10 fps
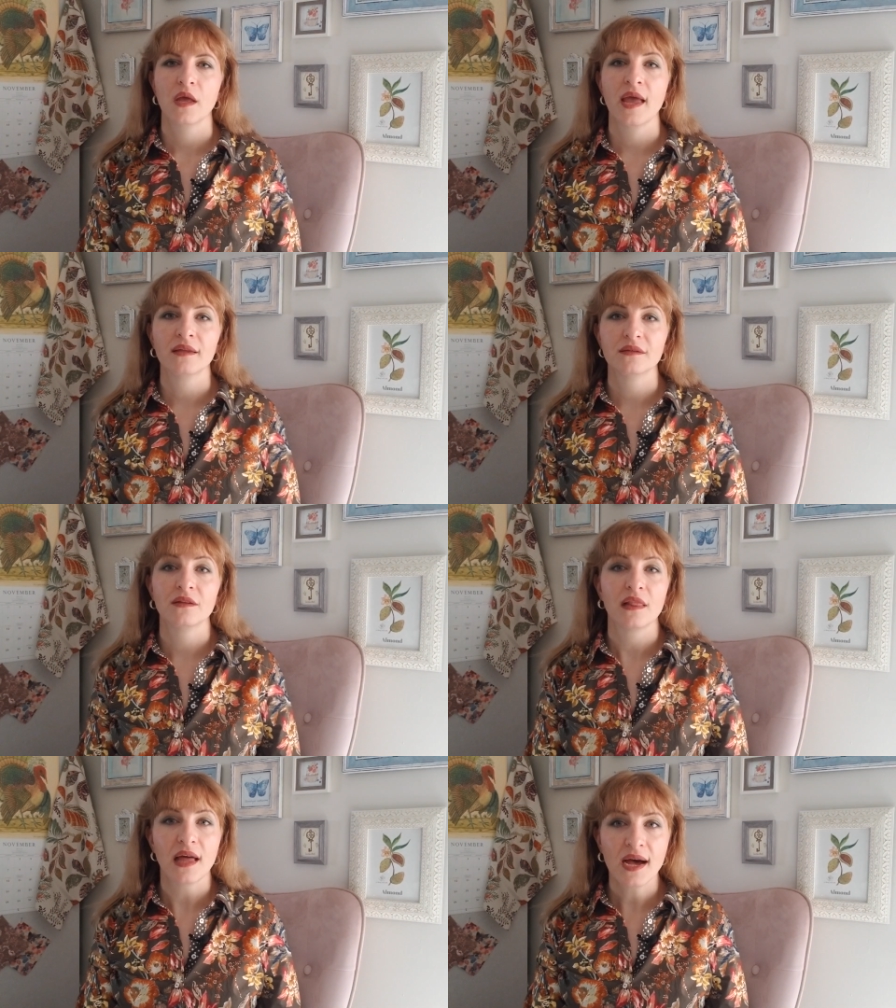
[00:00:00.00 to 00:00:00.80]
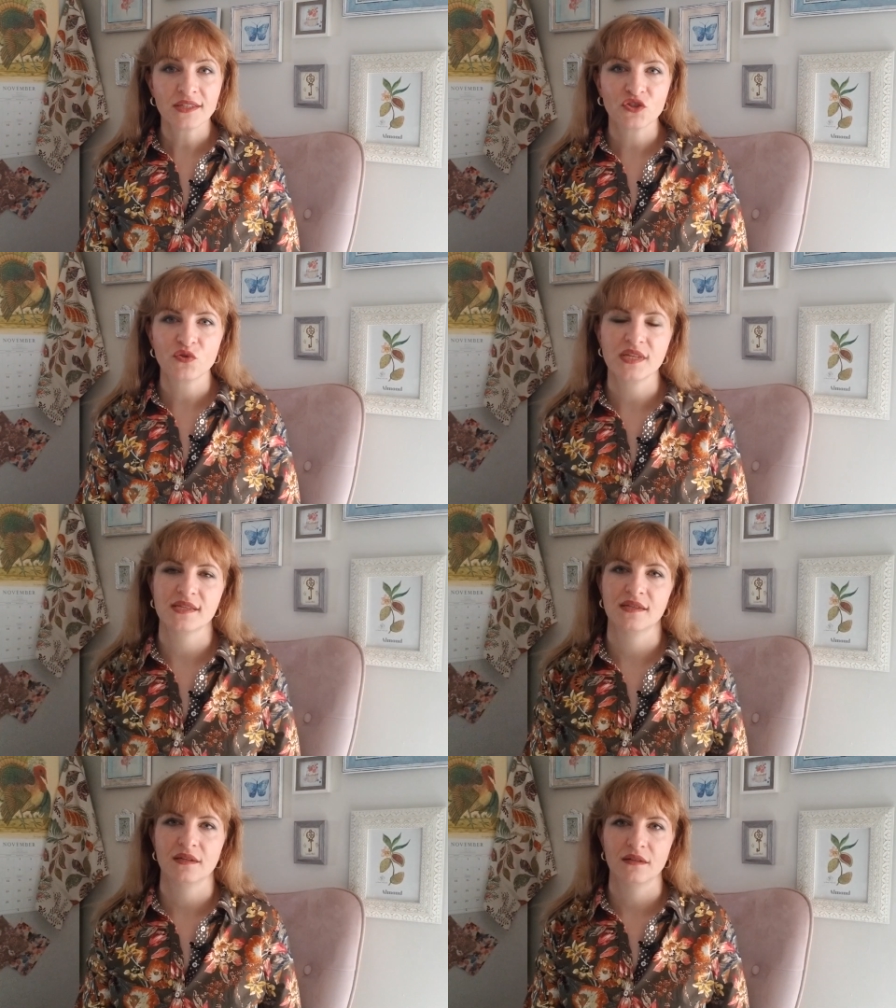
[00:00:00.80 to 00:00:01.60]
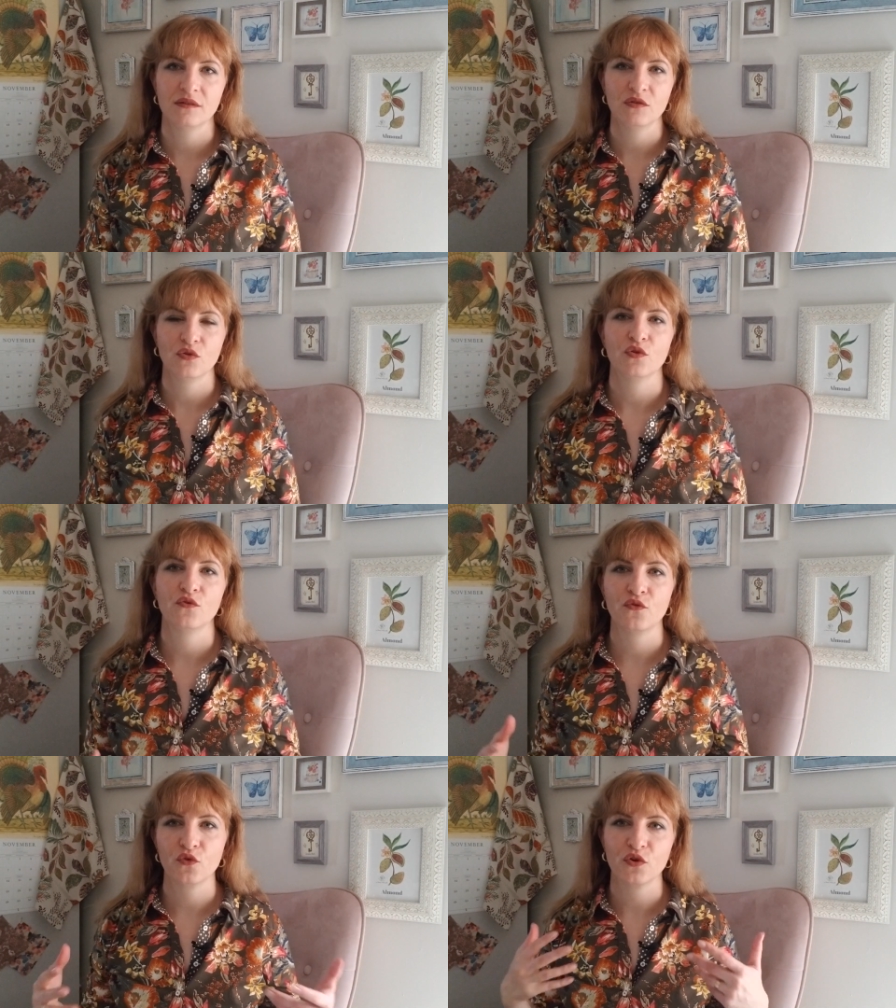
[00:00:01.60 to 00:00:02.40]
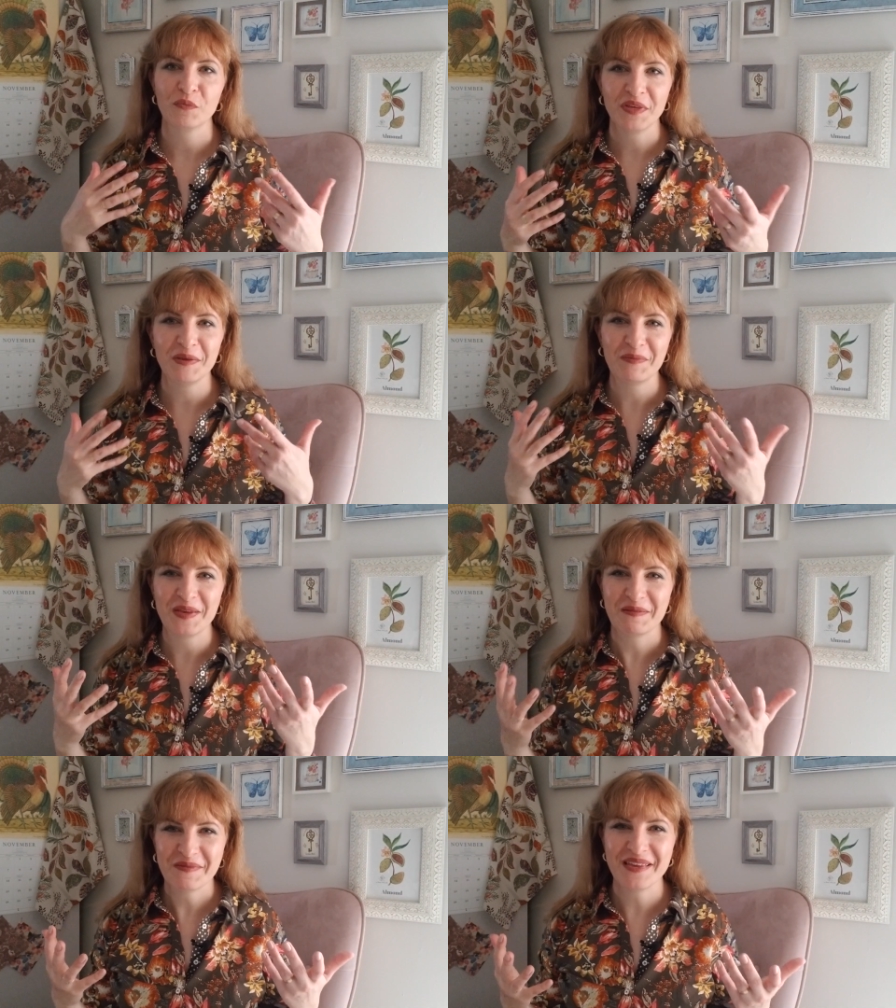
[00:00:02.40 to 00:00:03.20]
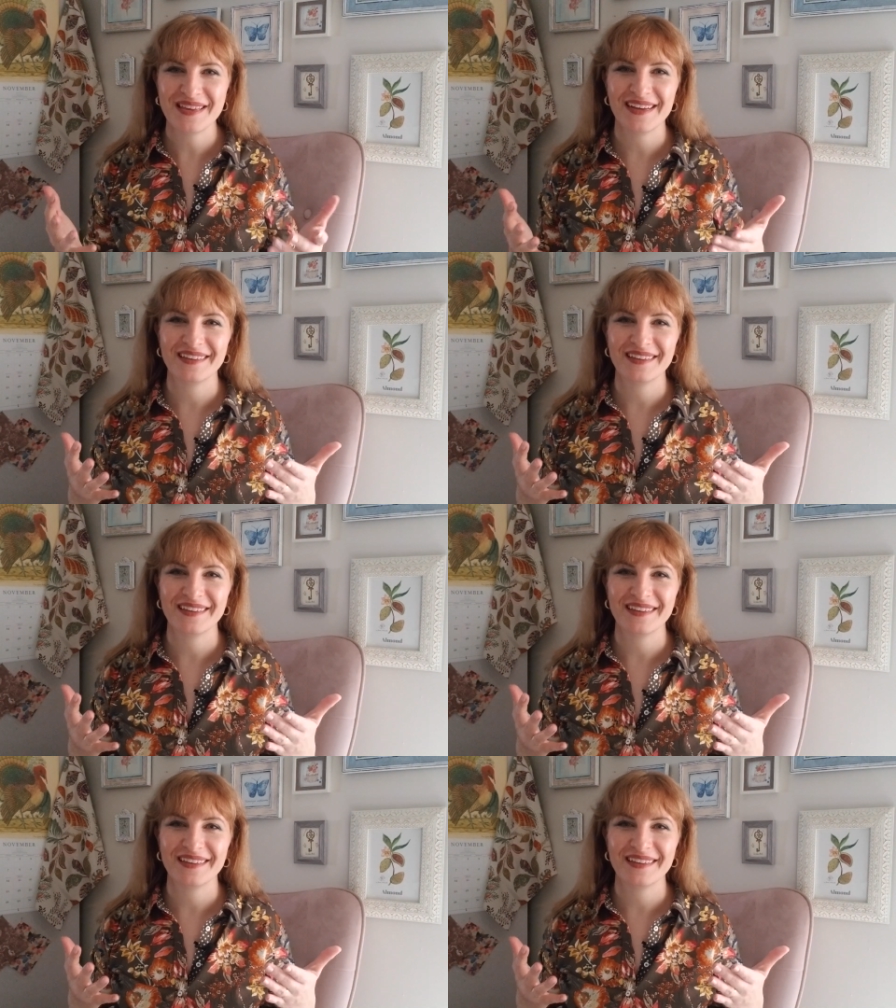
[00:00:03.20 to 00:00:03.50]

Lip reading: And the last reason, for me being me,